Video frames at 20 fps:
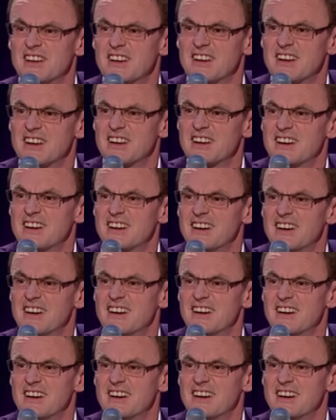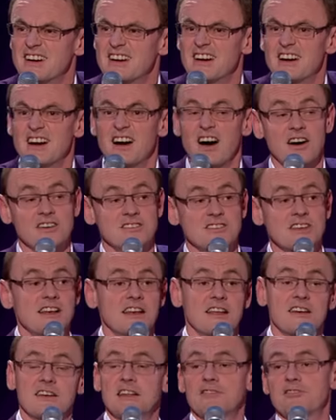
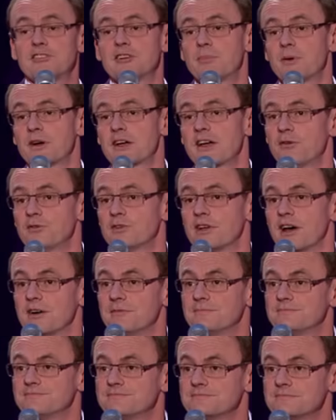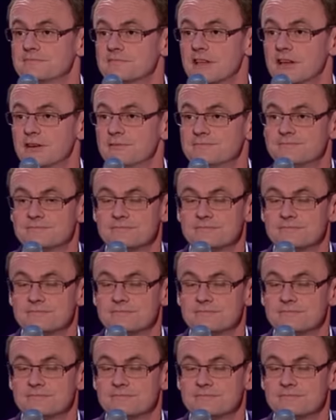Ideally, I'd live in a pagoda. Yeah?